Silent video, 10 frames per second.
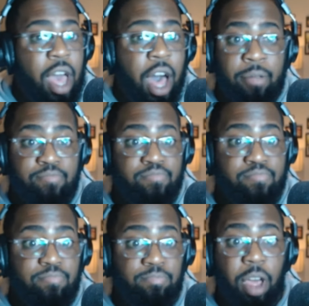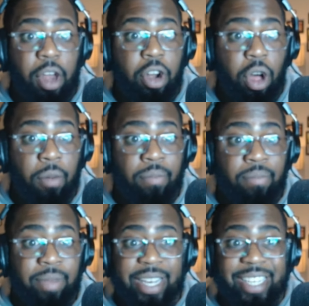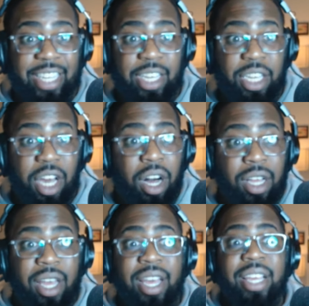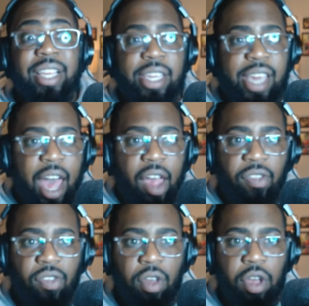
None. Not at all. Is he young? Yes.